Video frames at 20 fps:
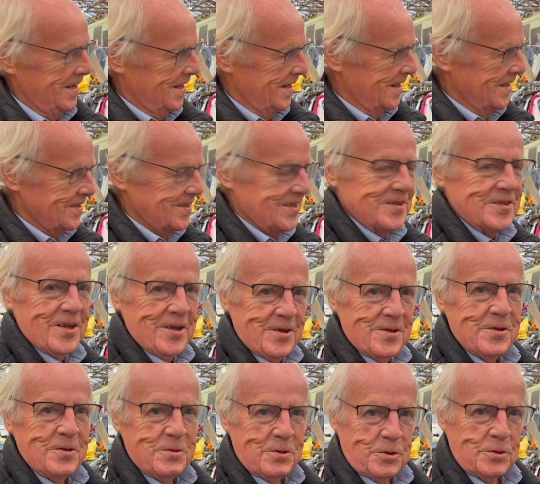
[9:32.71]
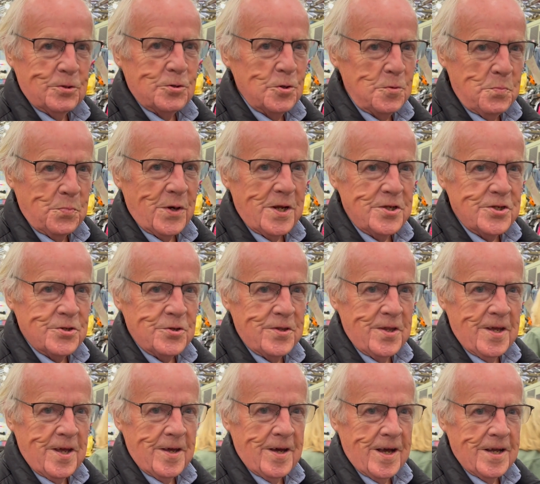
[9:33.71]
I says, "Good price on the
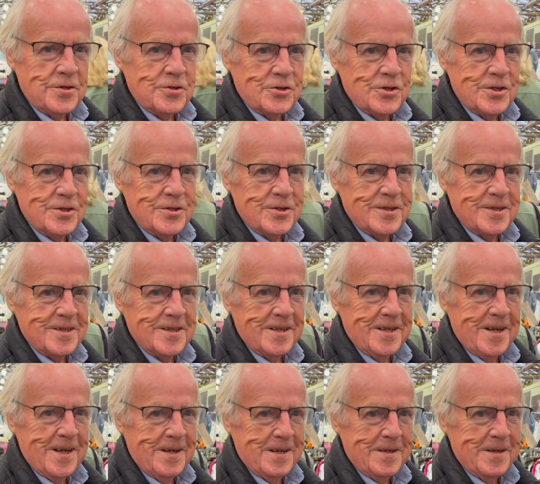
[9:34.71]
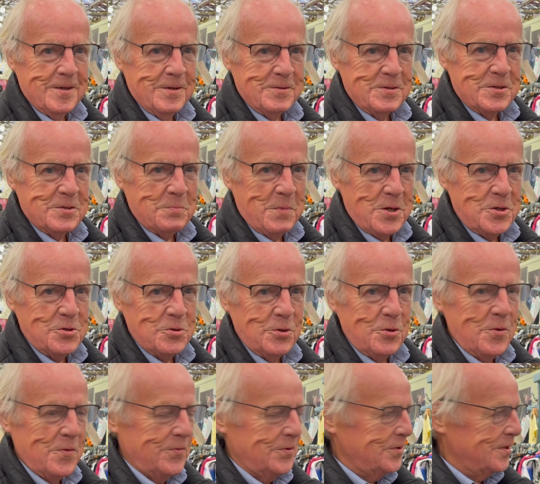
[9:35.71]
ashtrays today, you know, special
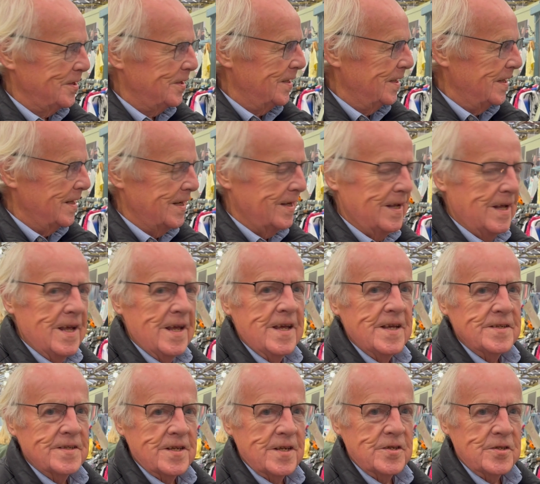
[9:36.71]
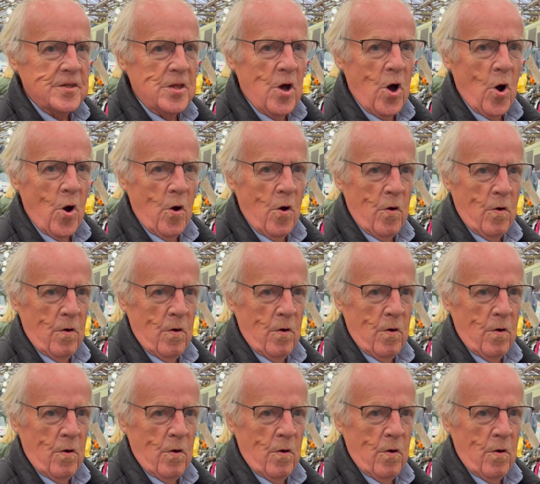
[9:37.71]
offer today there." He says, "No."